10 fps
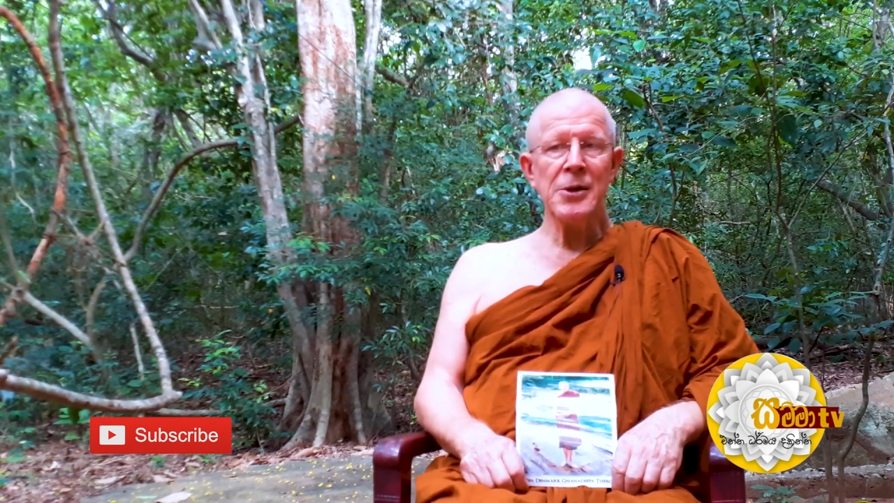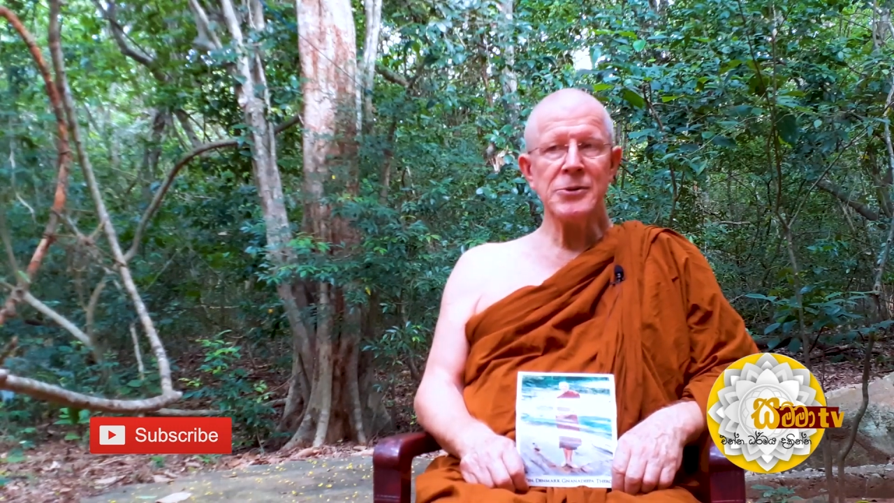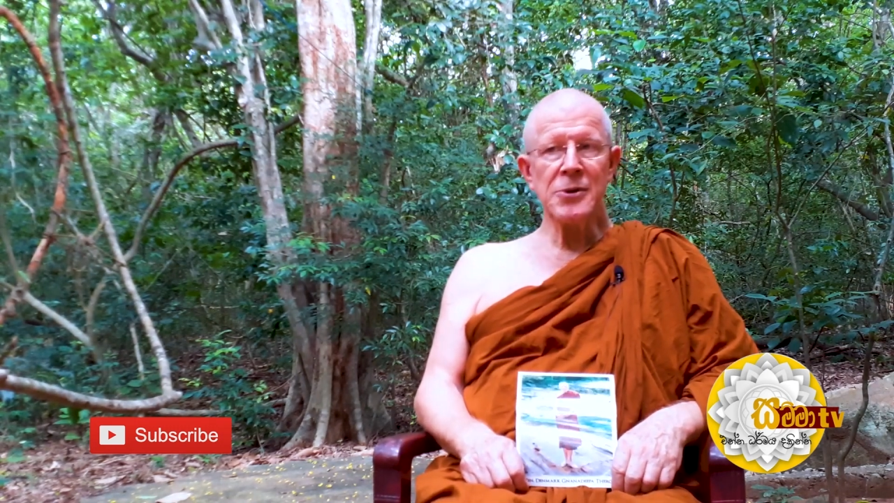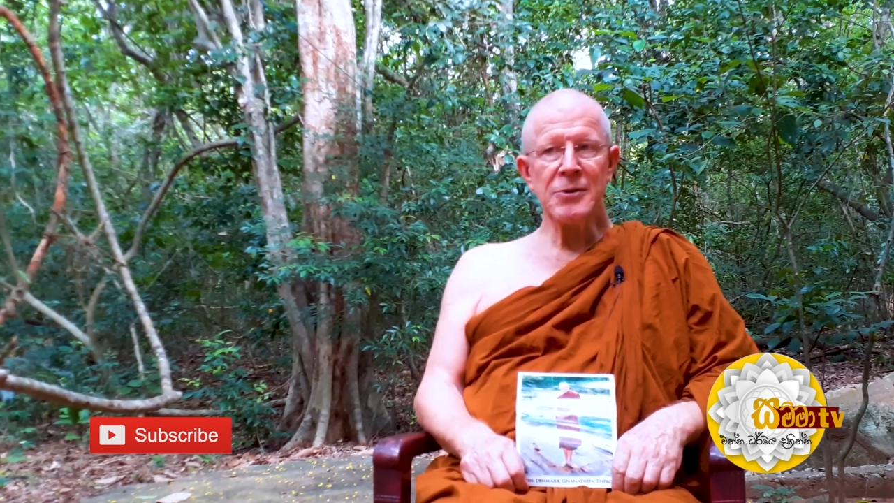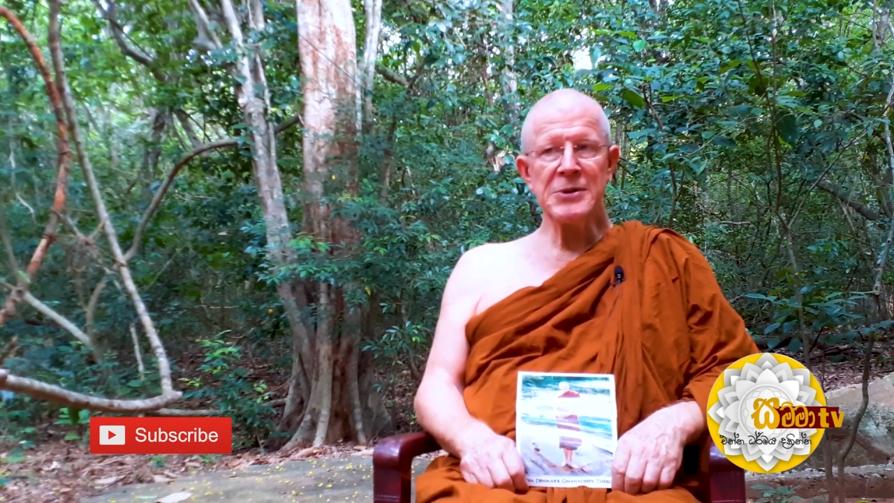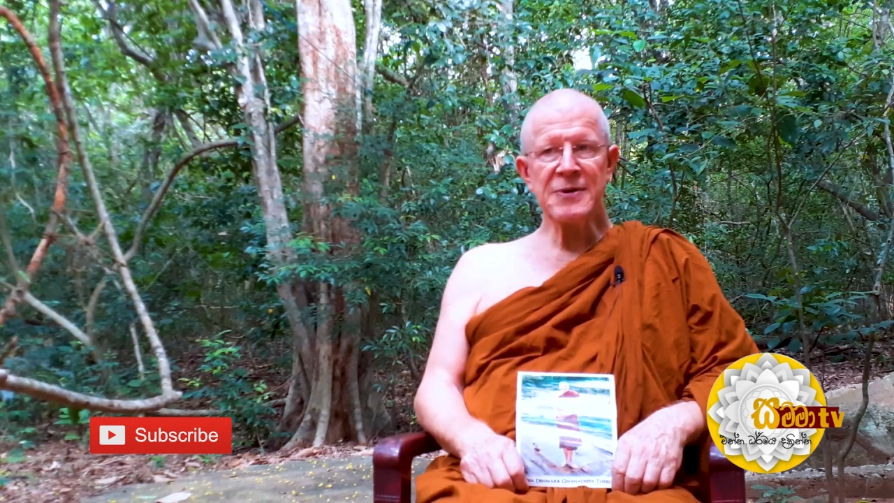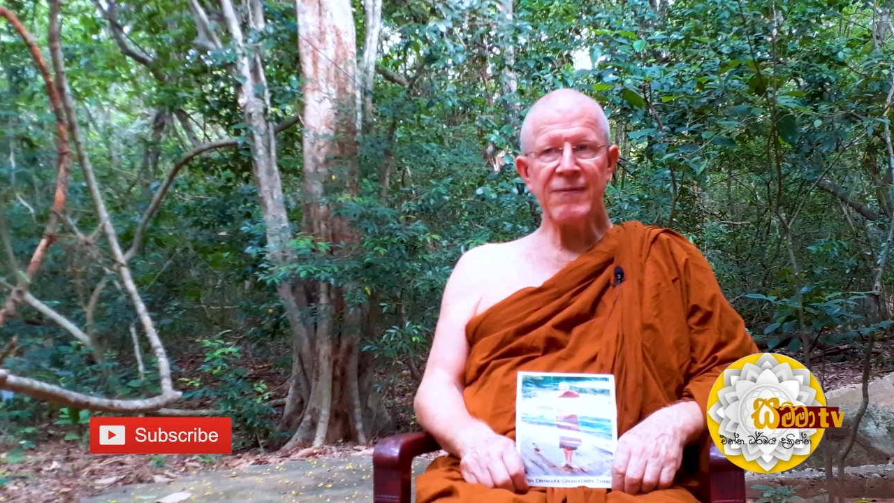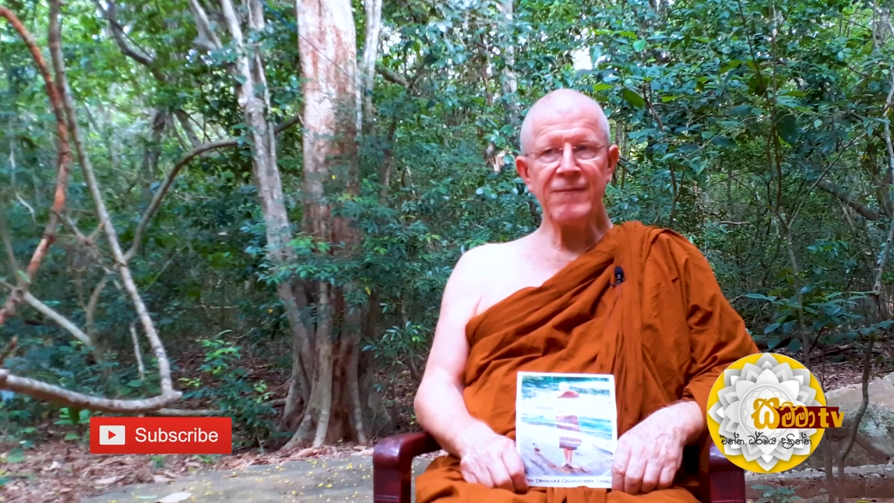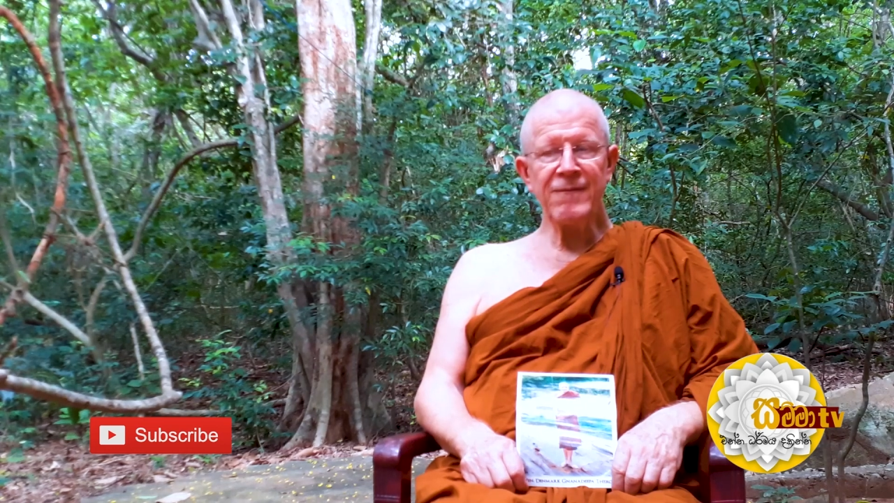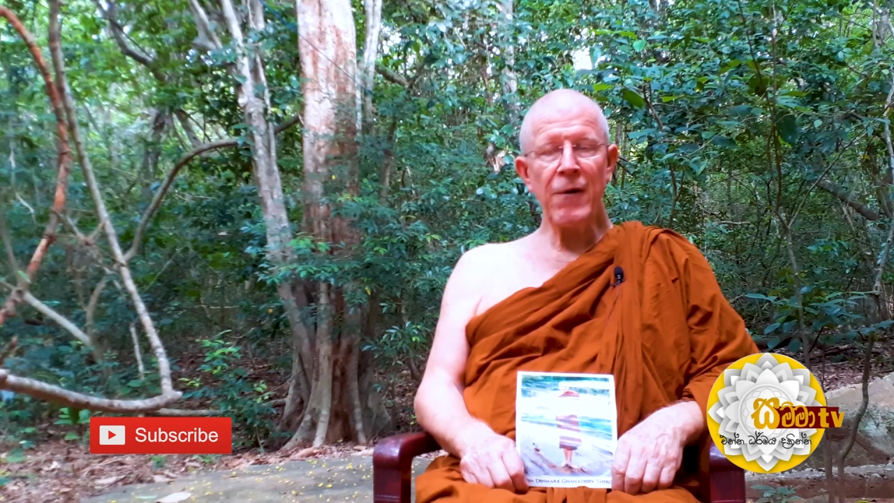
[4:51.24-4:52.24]
to this
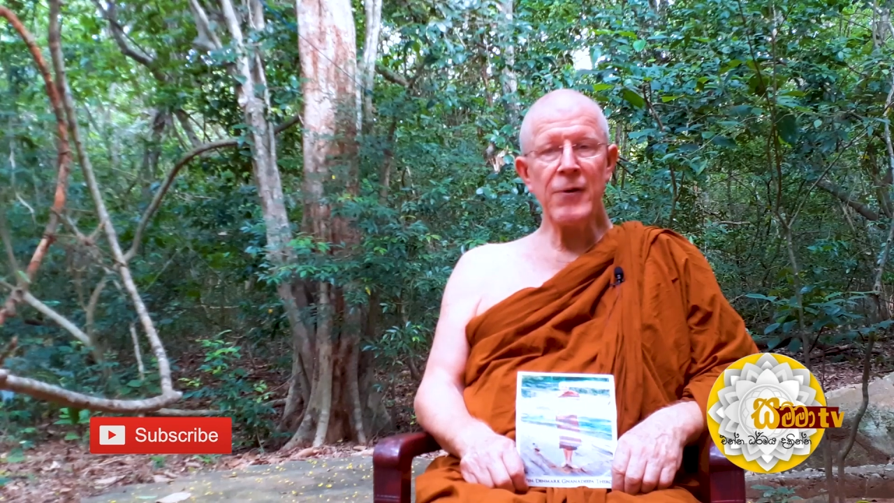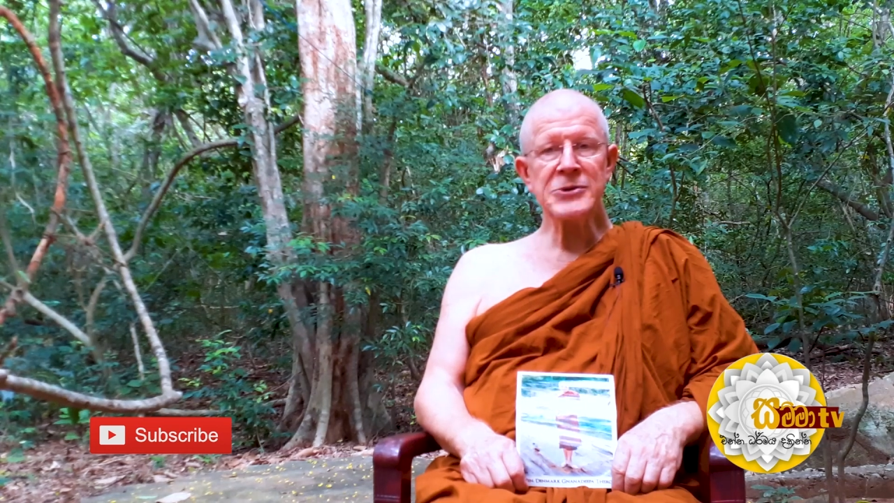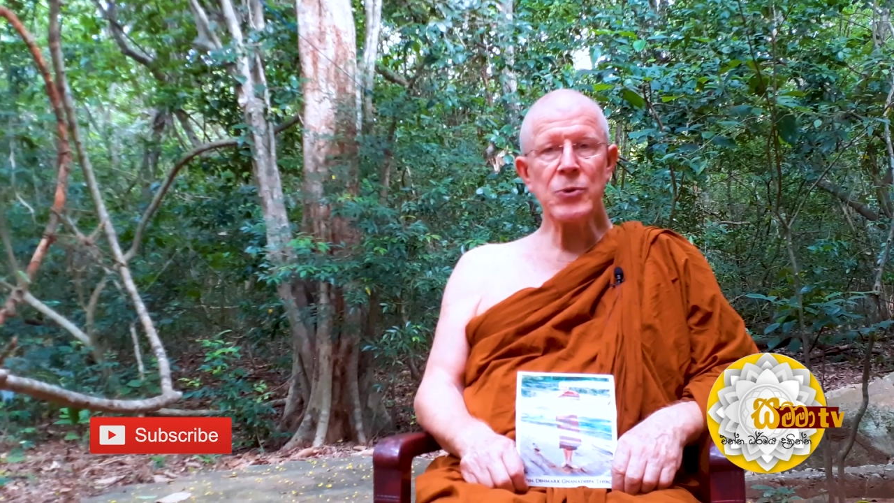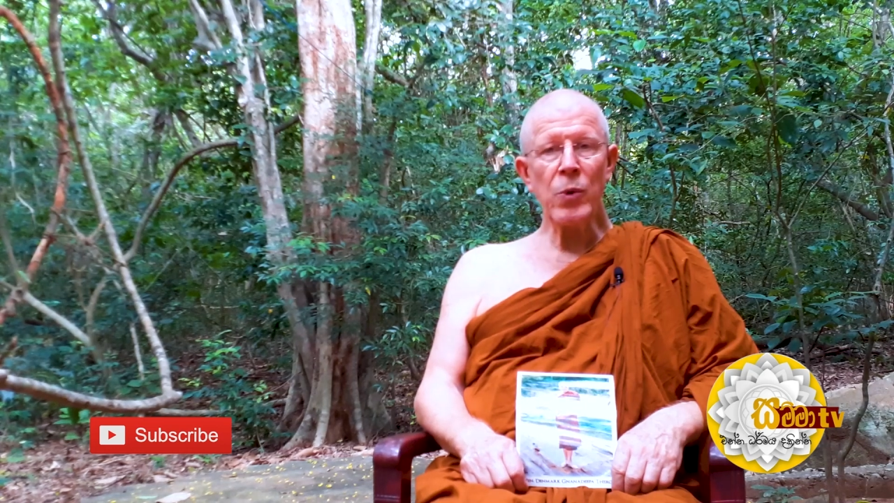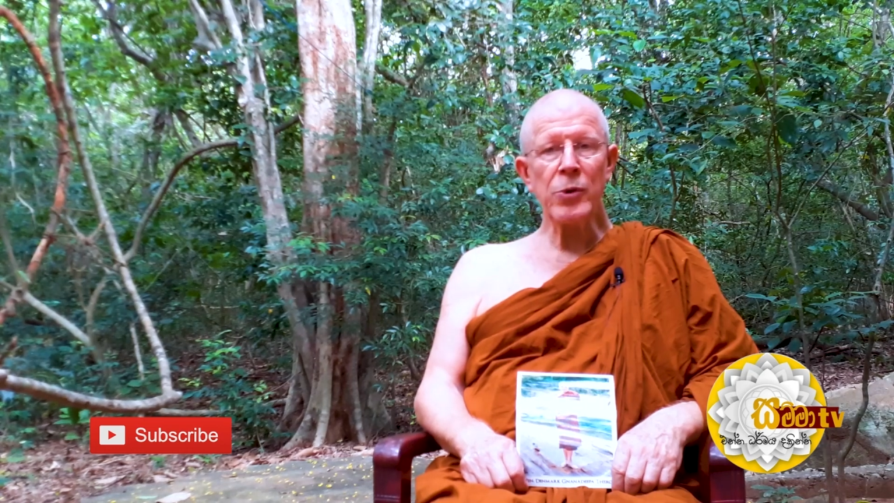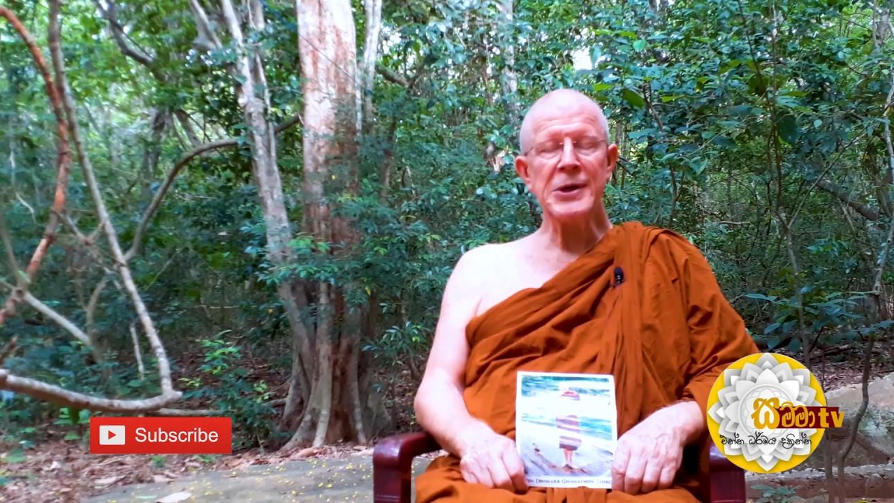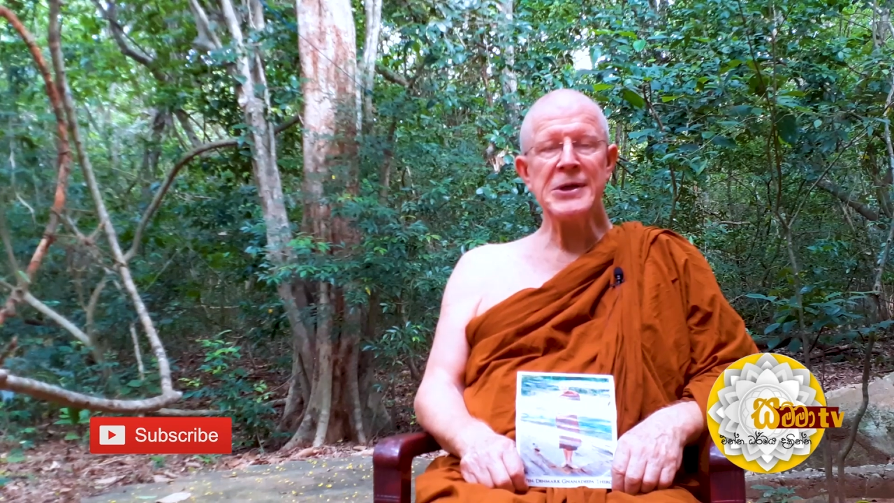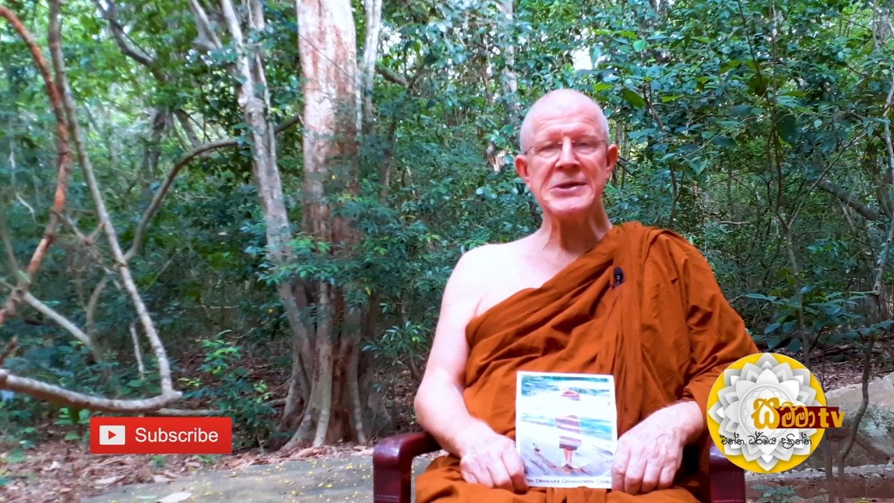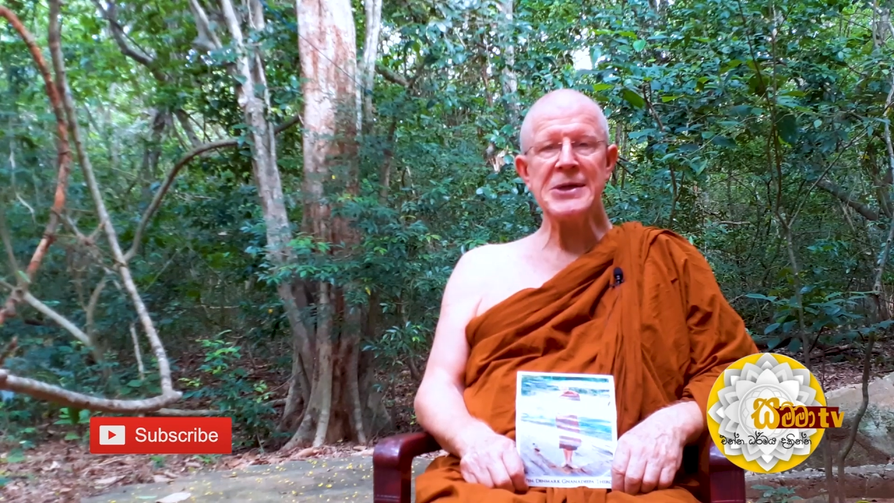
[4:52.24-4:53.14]
forest wilderness